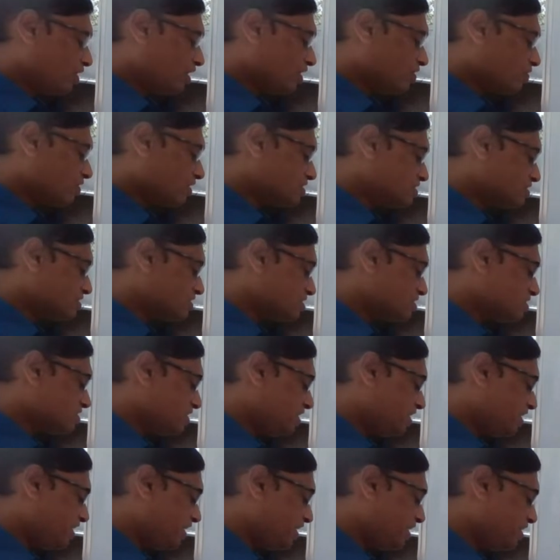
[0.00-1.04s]
consists
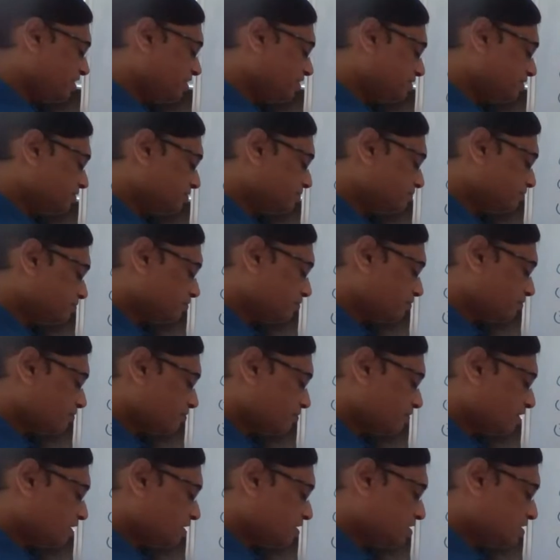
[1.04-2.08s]
E,
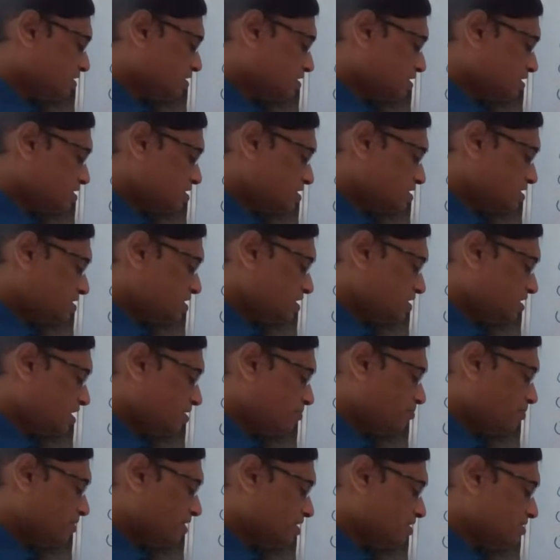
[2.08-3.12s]
C3
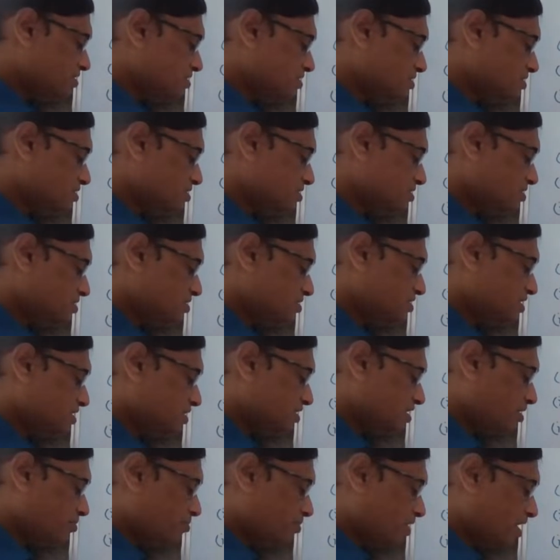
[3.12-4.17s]
plus,
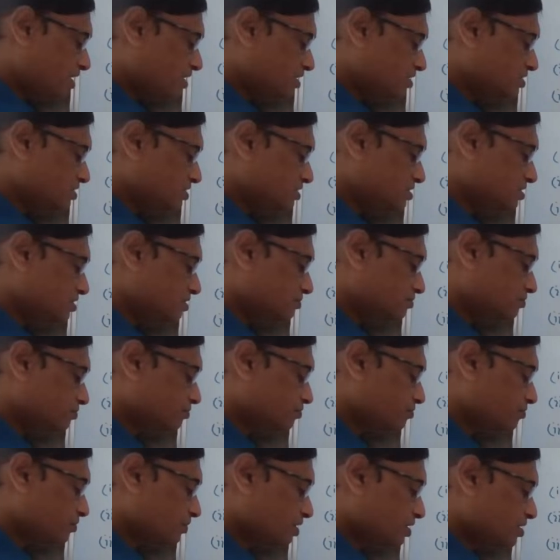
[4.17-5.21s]
C3 minus,
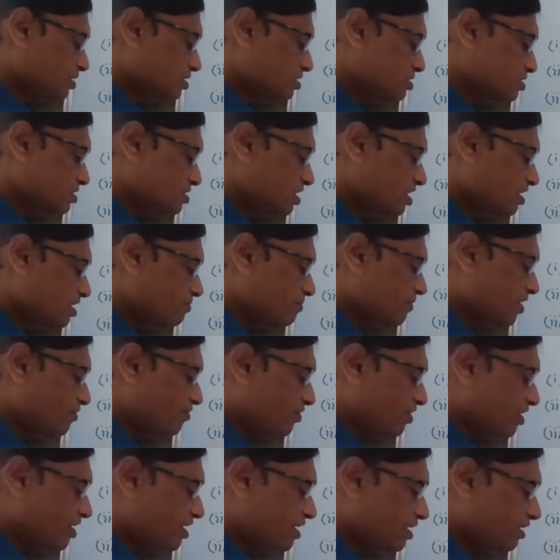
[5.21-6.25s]
sigma
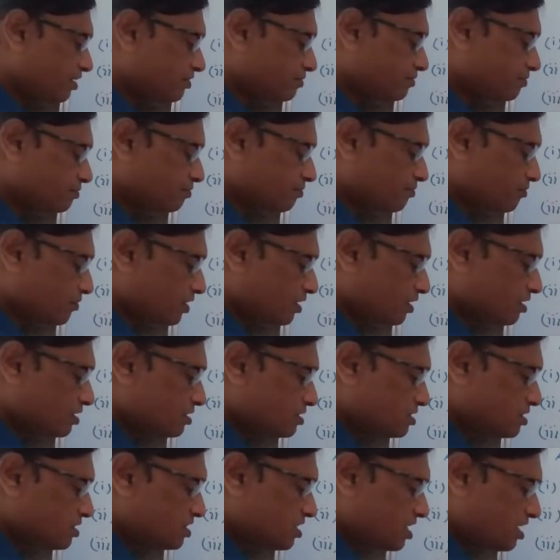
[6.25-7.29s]
Va,
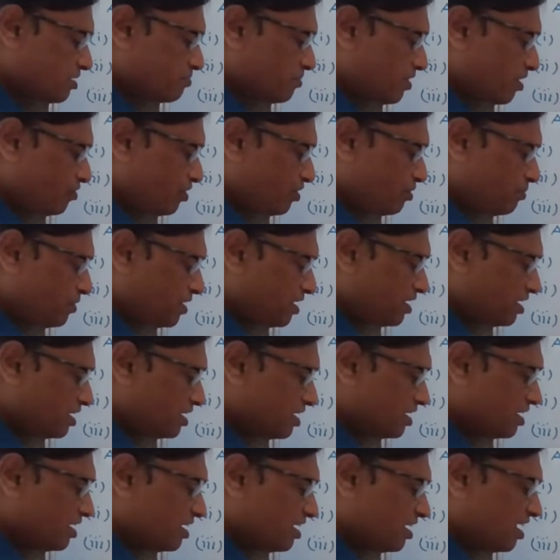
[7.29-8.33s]
sigma Vb,
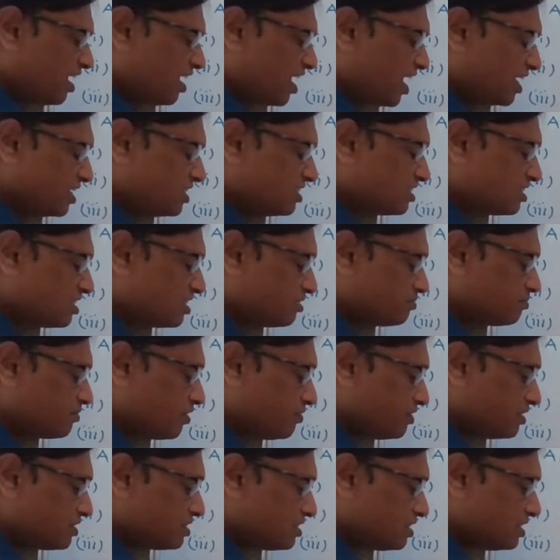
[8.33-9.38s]
and sigma
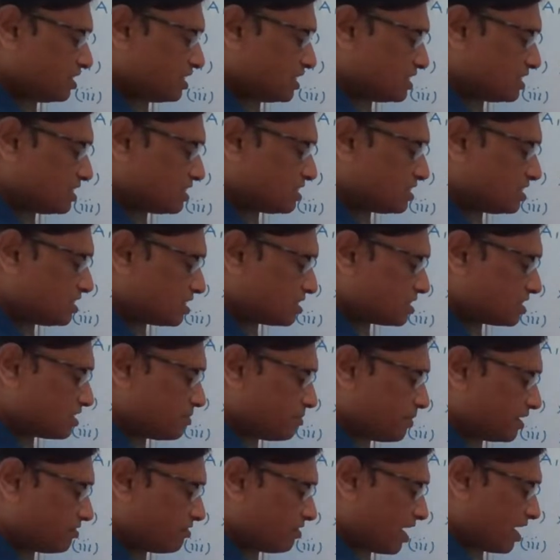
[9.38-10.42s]
Vc. 6
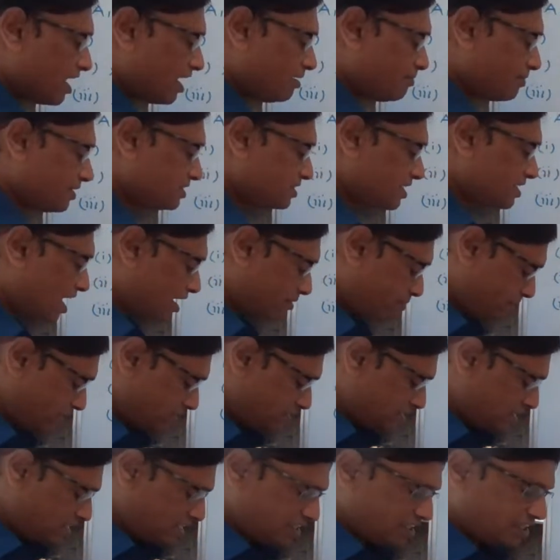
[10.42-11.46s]
symmetry elements are
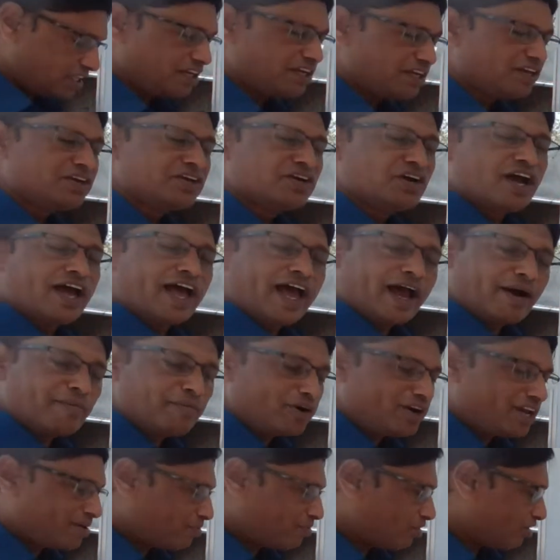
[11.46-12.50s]
present in the
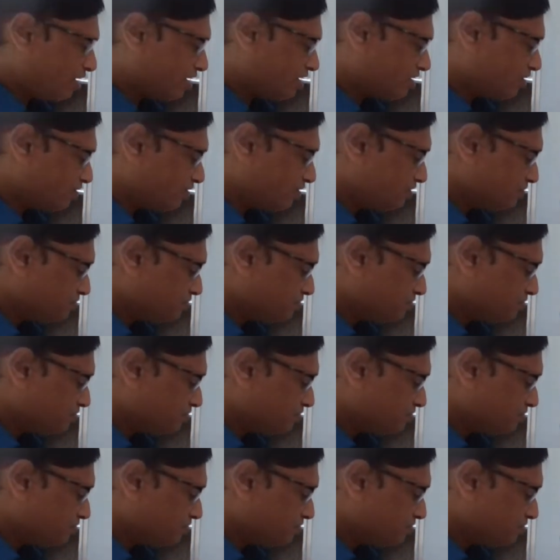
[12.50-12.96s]
ammonia molecule.